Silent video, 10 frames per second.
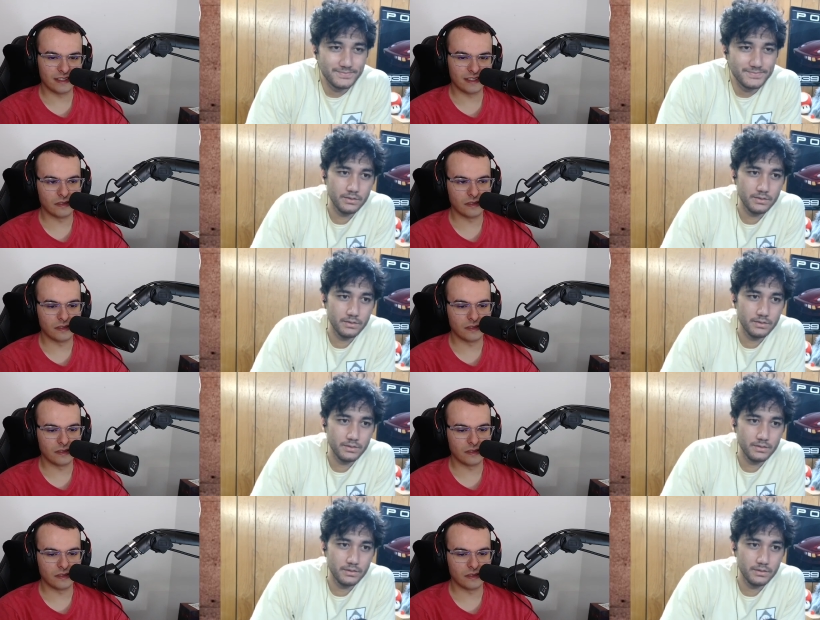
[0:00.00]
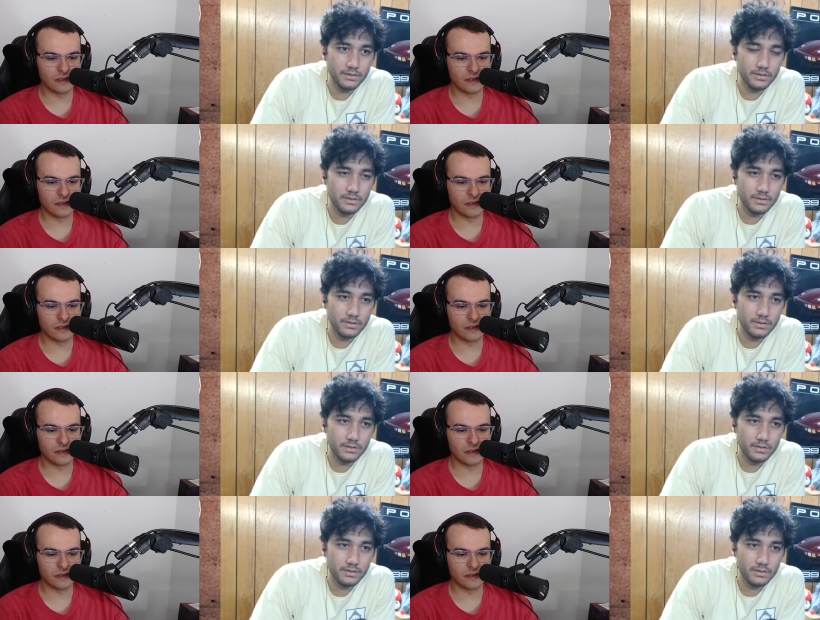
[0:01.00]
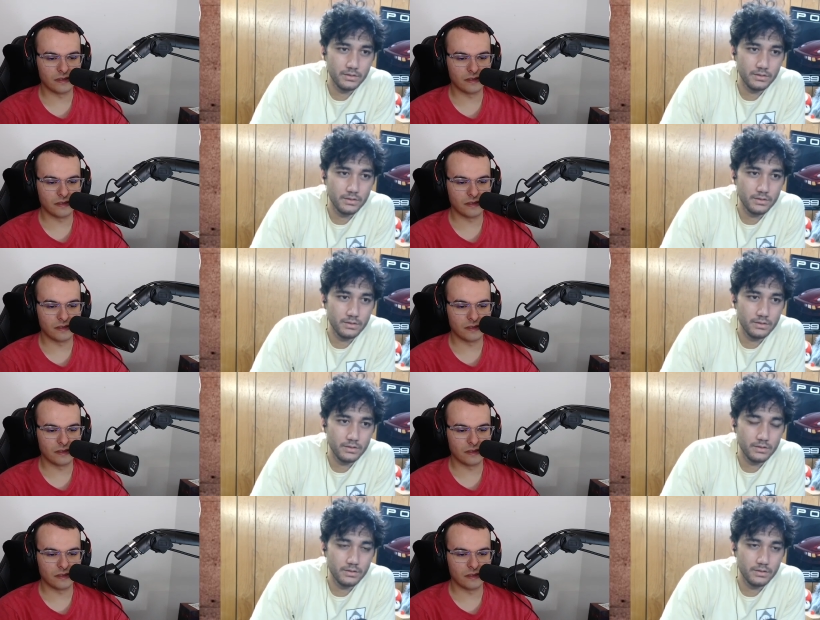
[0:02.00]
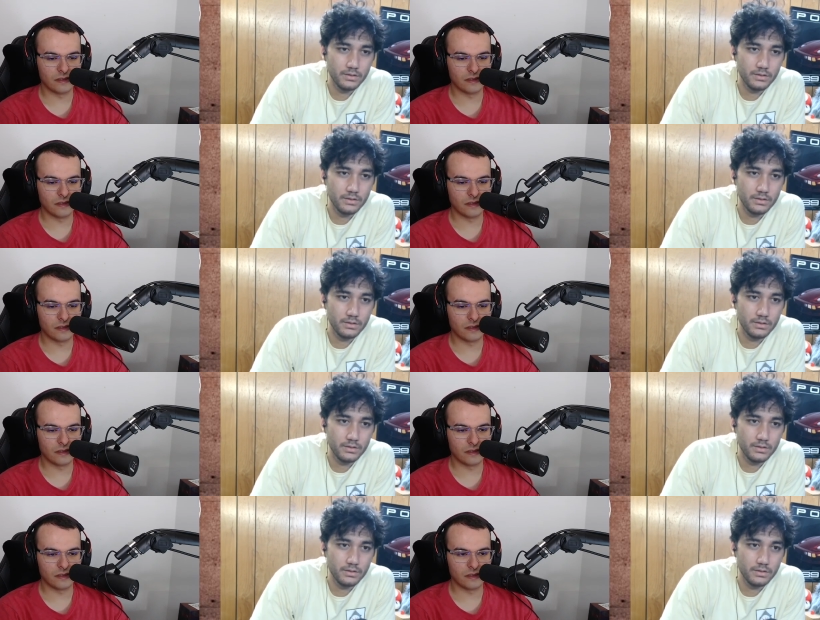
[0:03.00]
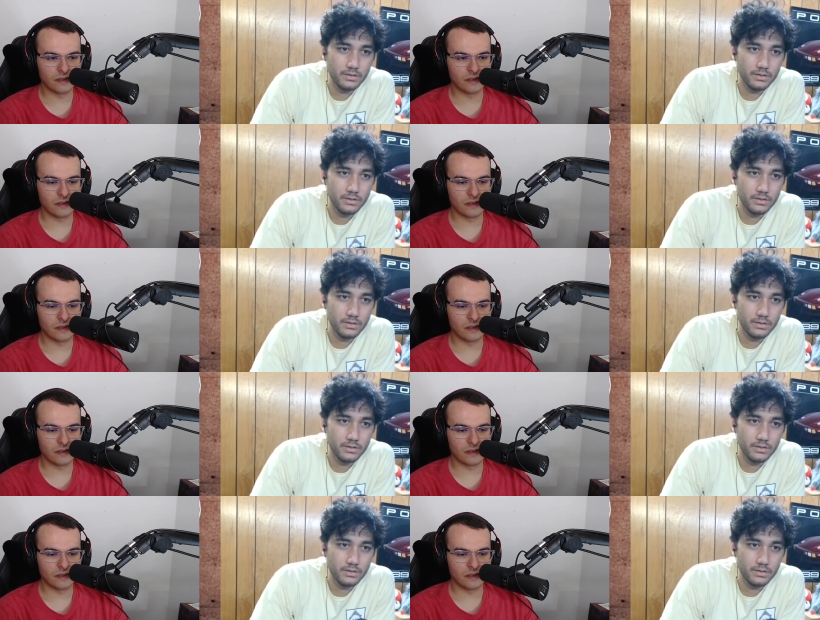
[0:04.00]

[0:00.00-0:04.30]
Nothing is said.